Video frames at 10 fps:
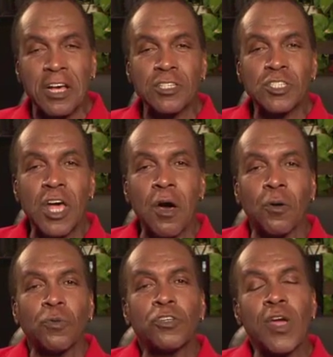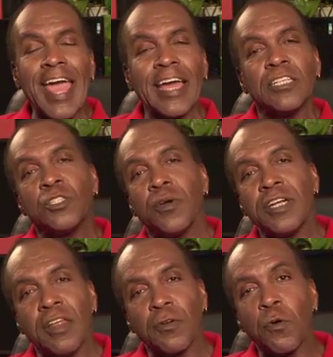So, to answer
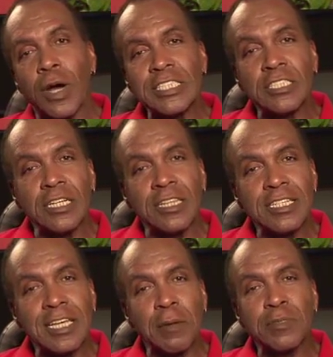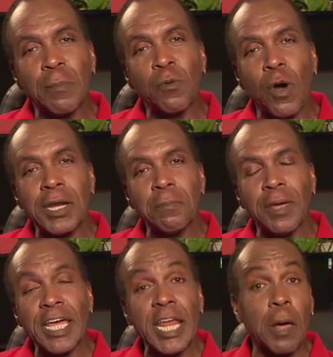another question, this comes up quite a
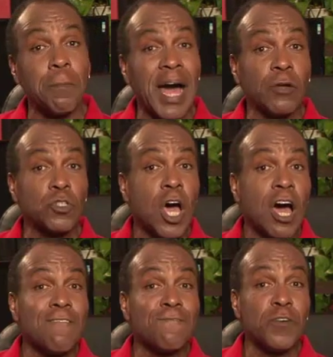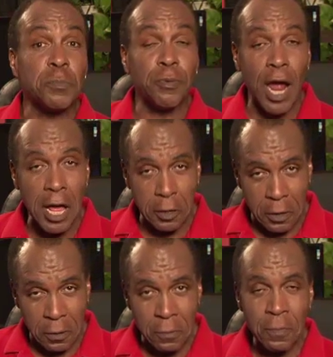bit about
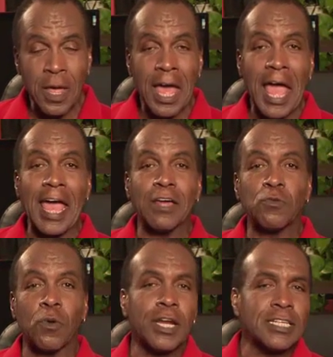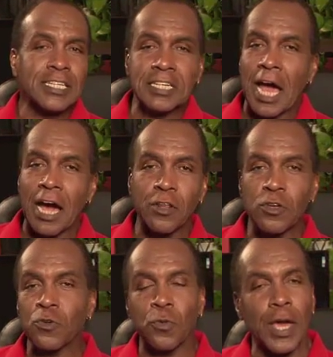vibrato. And what is it and how do
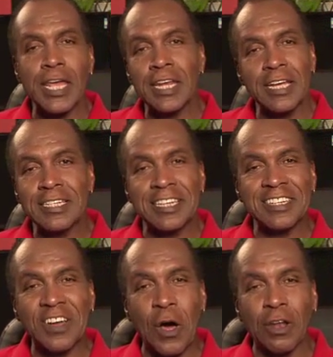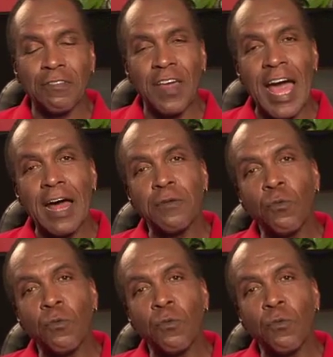you create it and all of that?